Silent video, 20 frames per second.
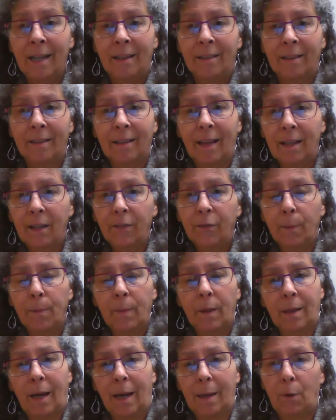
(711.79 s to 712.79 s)
the lady from
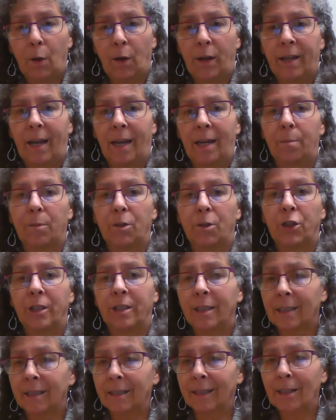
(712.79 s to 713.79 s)
the library came and she
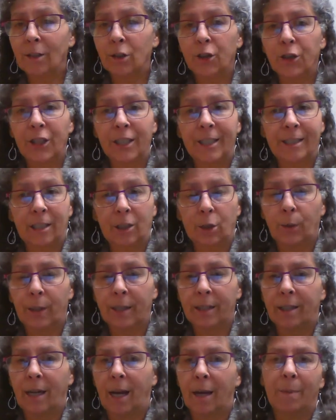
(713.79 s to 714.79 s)
did a letter G
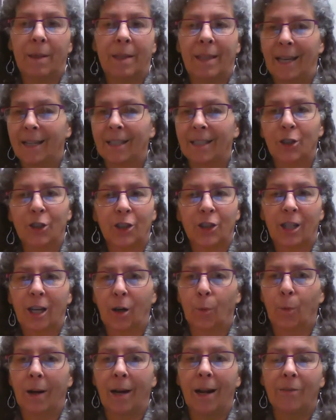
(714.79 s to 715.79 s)
story time," and they can
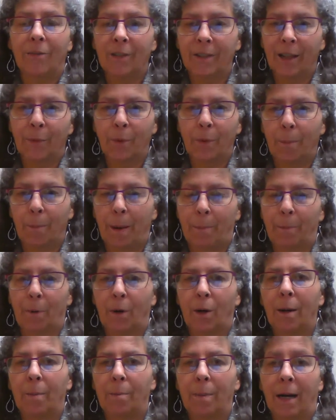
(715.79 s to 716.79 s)
share whatever they
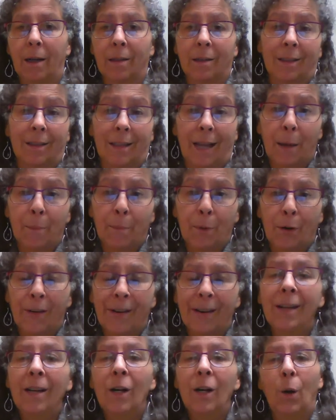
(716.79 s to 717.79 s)
remember about the
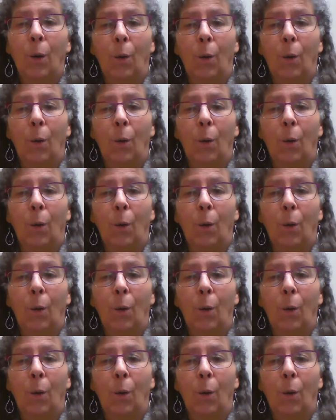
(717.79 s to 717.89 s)
library